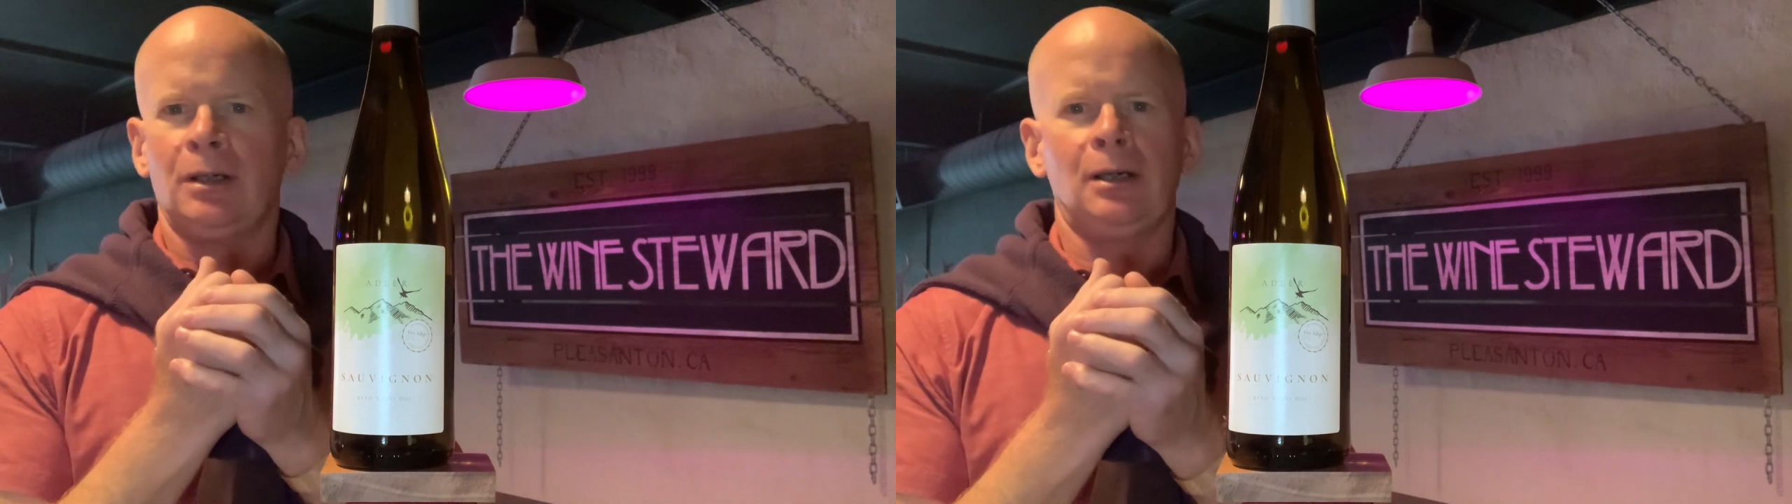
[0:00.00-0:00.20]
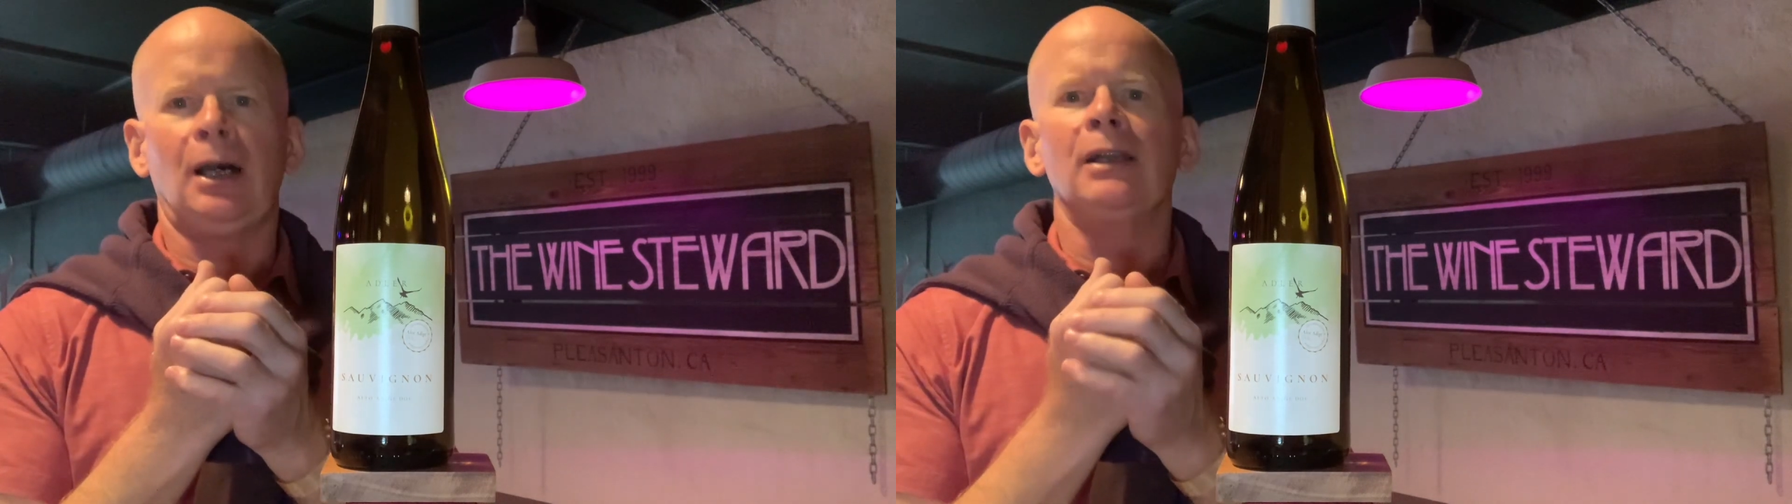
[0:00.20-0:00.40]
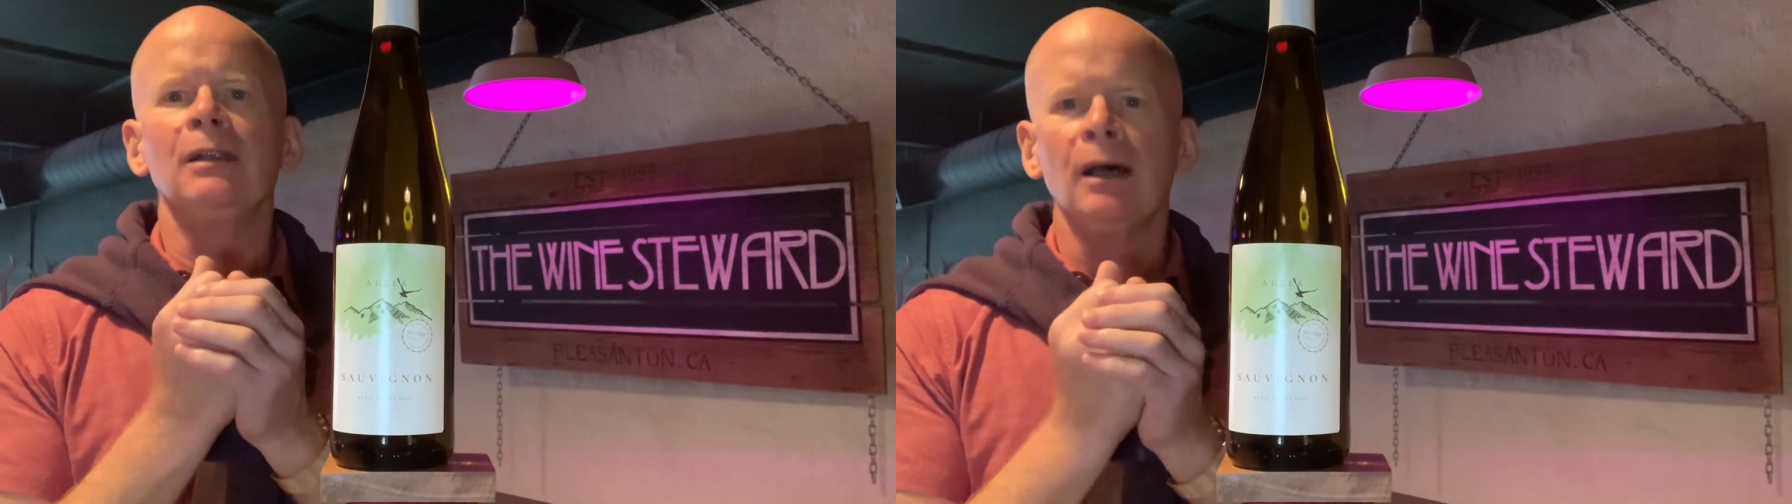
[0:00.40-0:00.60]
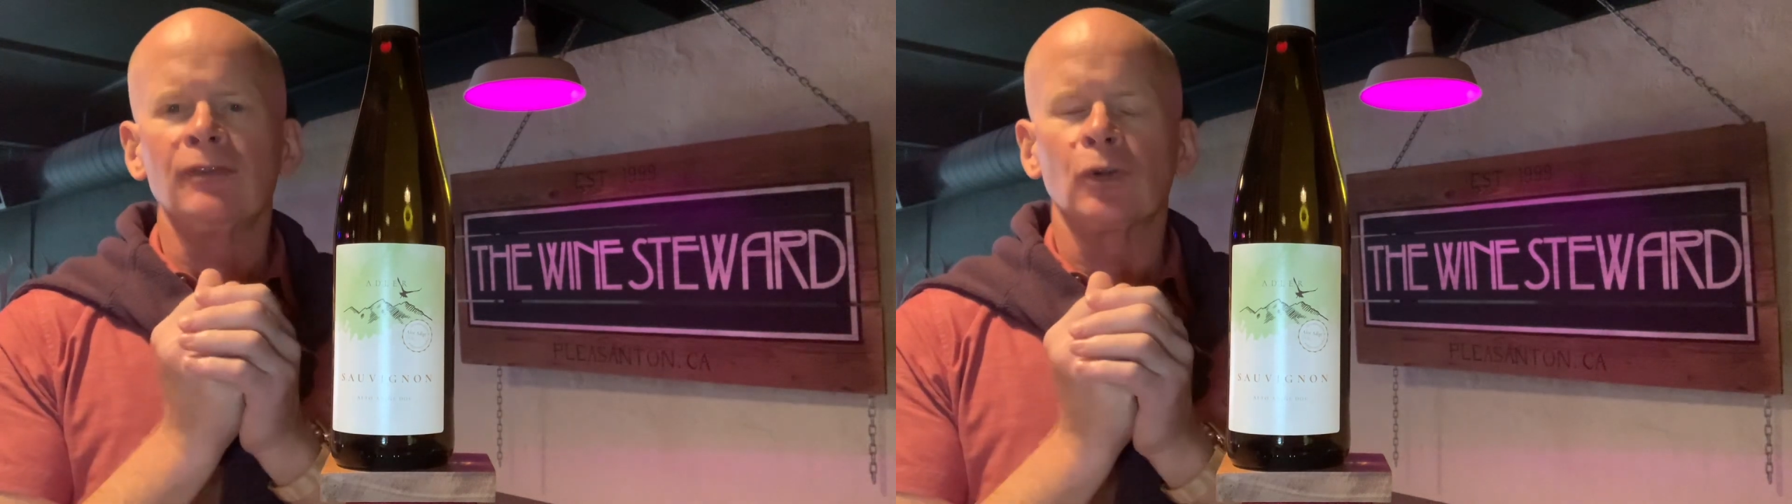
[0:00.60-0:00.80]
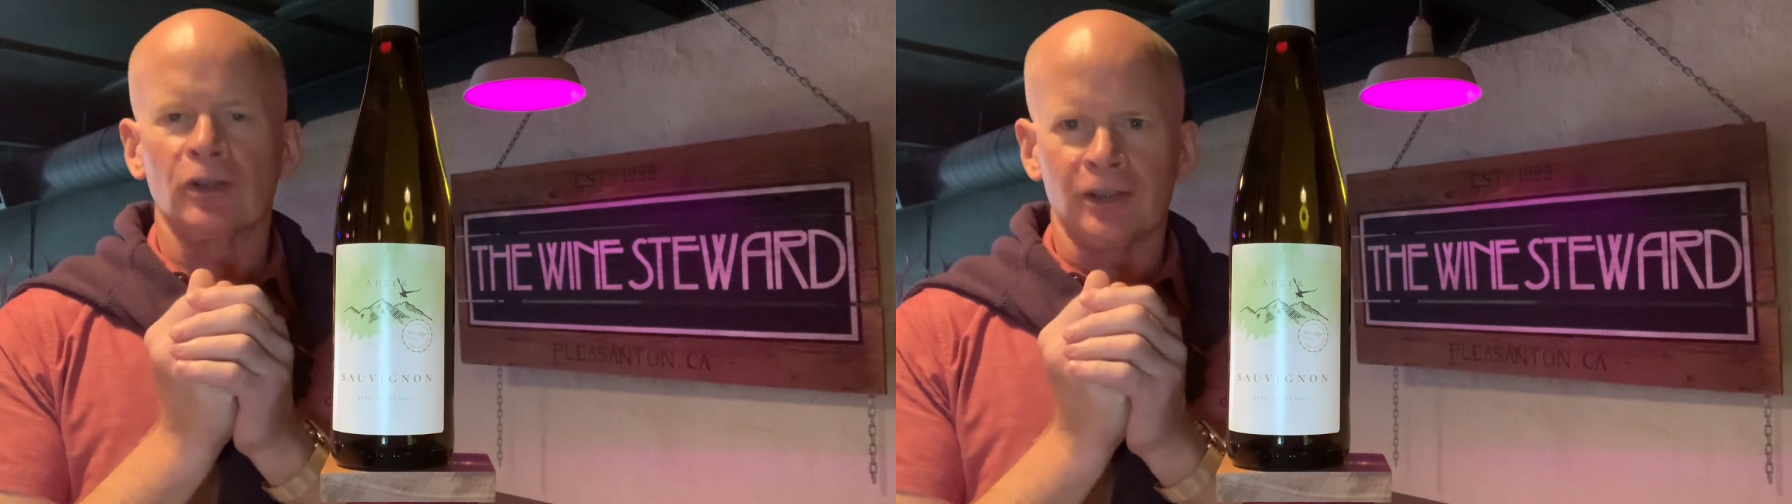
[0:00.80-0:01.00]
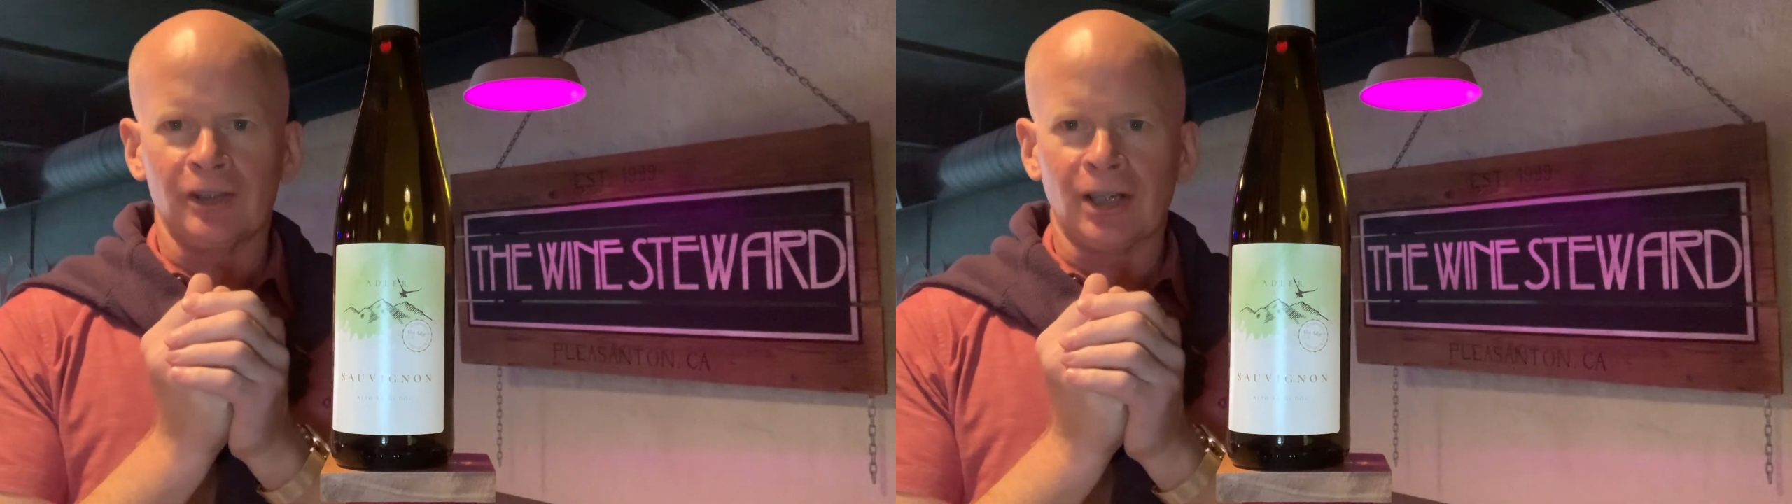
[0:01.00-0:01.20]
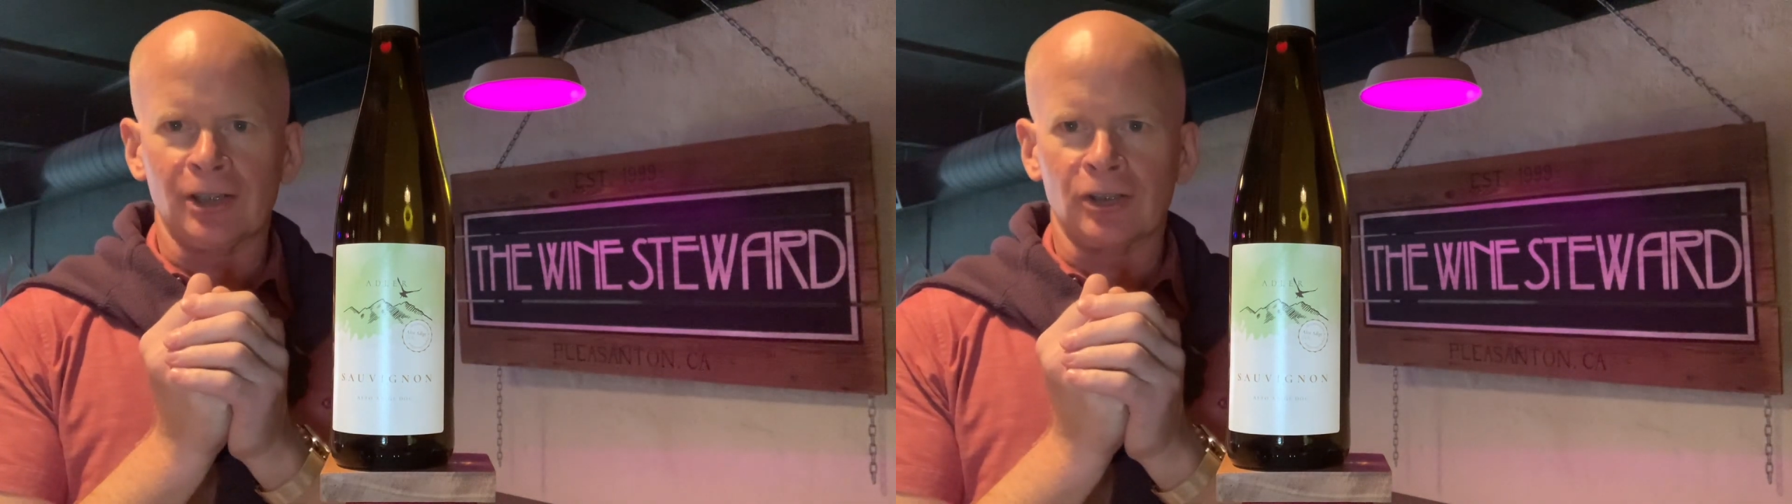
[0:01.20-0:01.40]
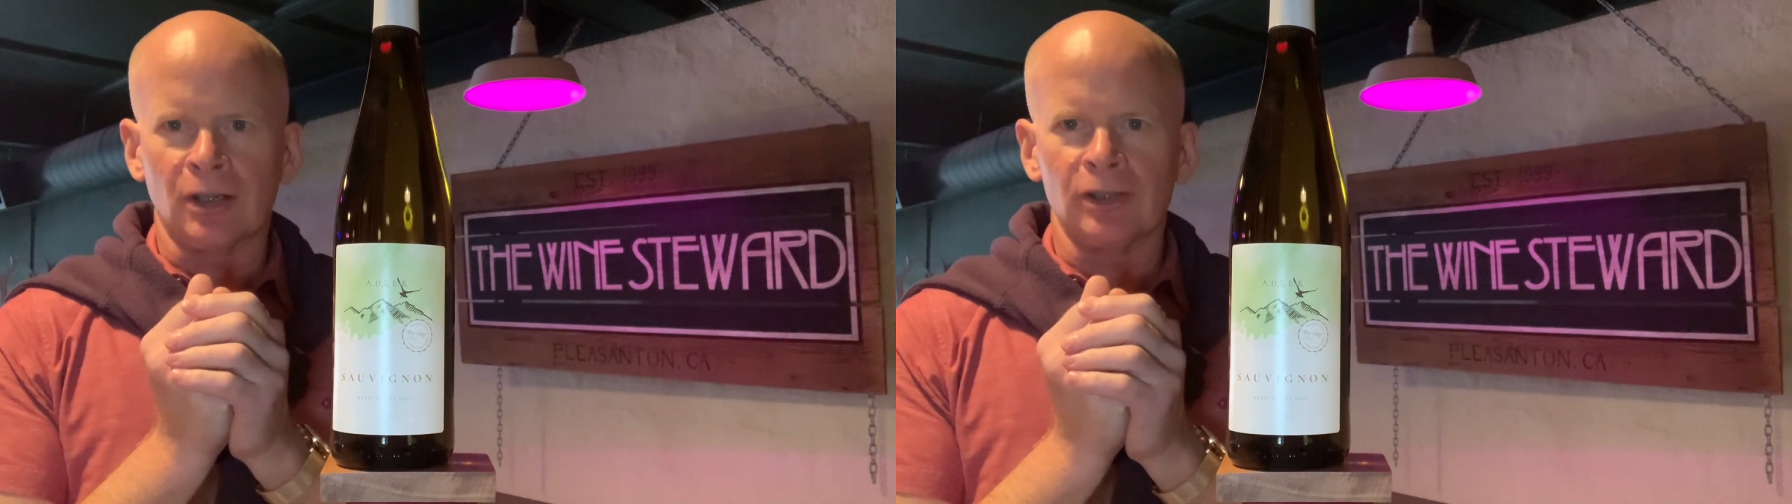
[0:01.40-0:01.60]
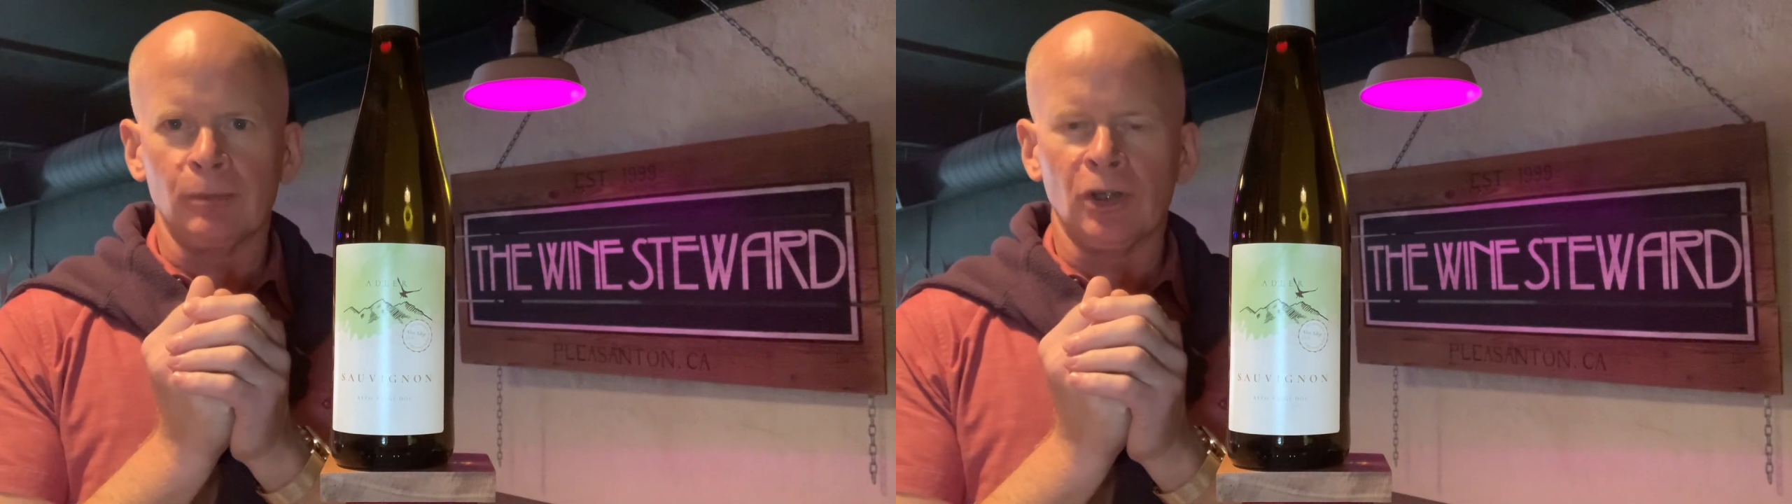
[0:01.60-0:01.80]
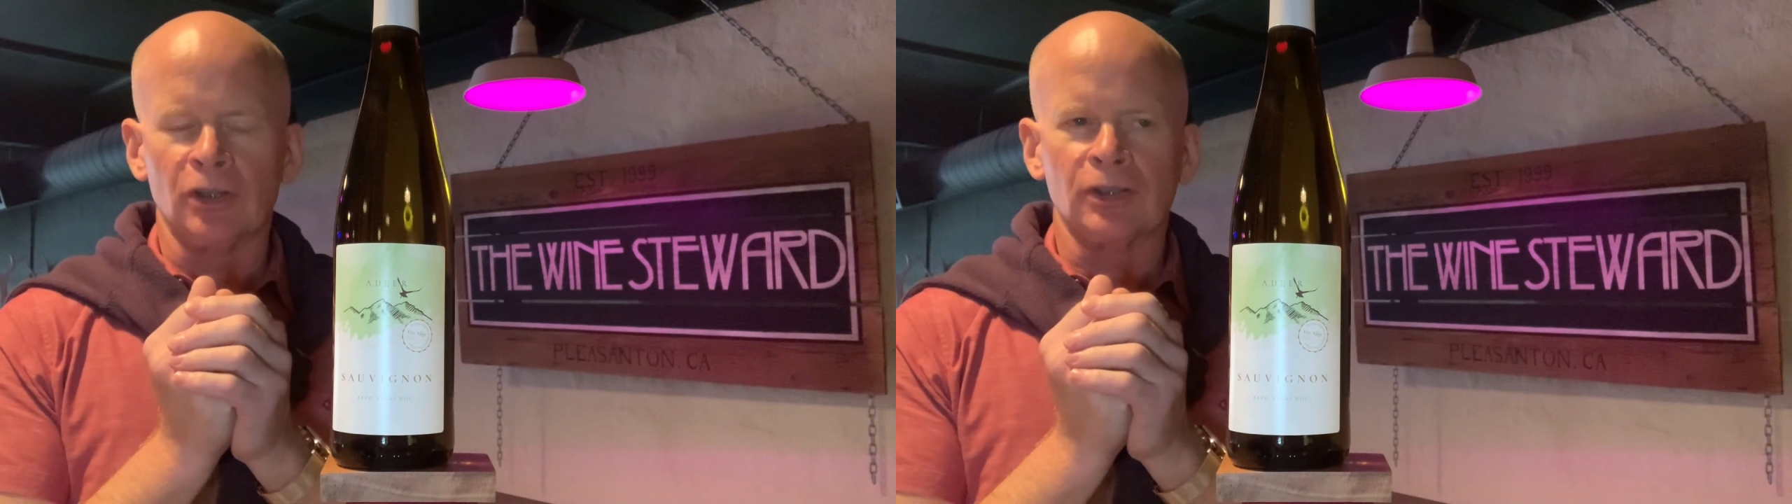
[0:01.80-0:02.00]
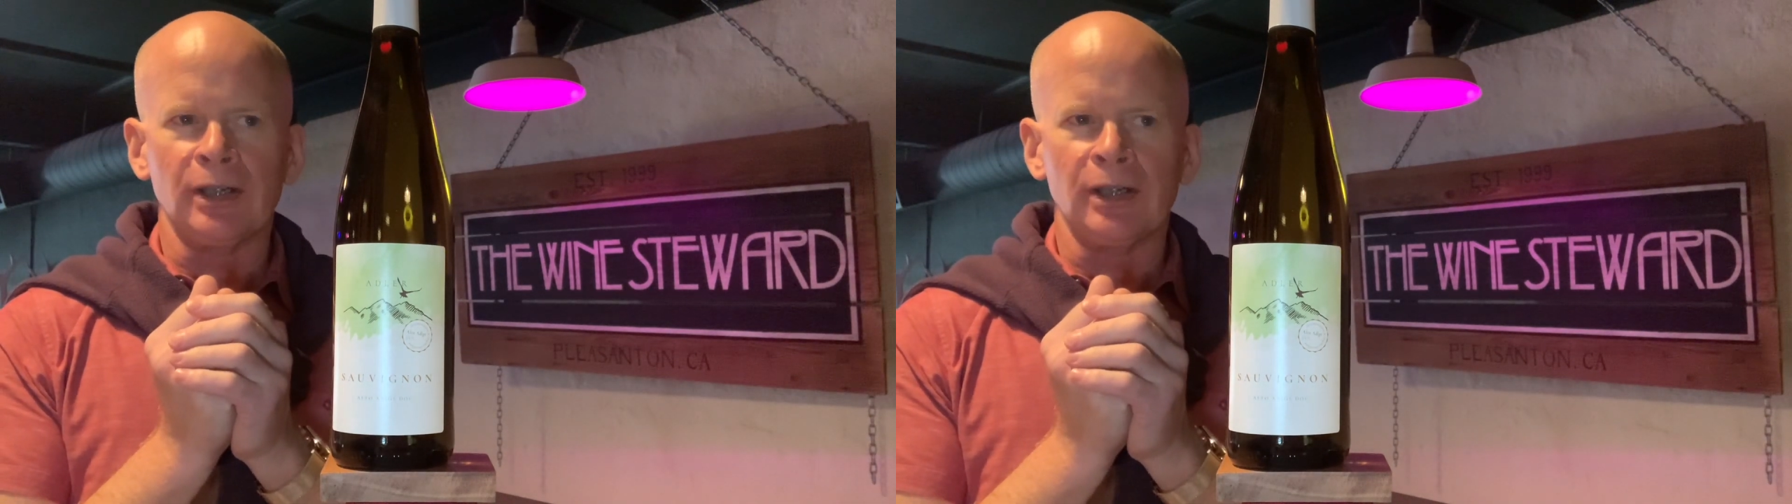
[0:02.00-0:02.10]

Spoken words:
I love Northern Italian Sauvignon Blancs.